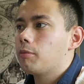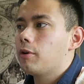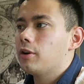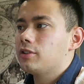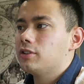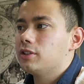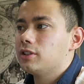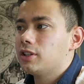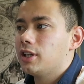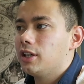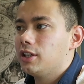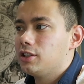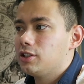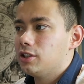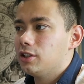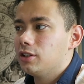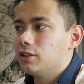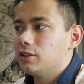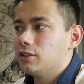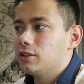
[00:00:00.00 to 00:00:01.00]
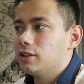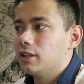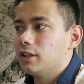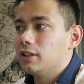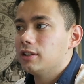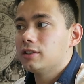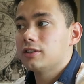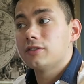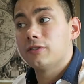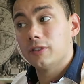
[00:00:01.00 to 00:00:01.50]
presentations
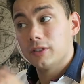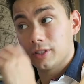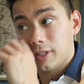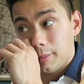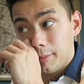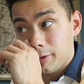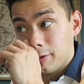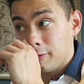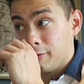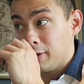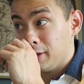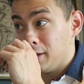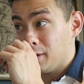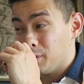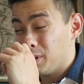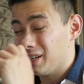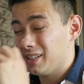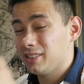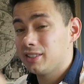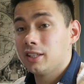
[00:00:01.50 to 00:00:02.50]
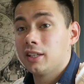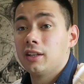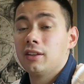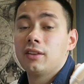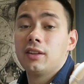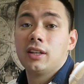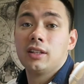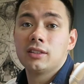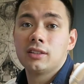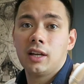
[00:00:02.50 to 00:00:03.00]
and for some of the video editing
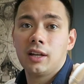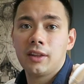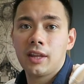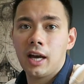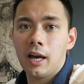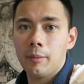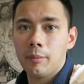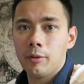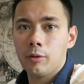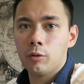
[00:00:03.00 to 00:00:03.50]
and things like that.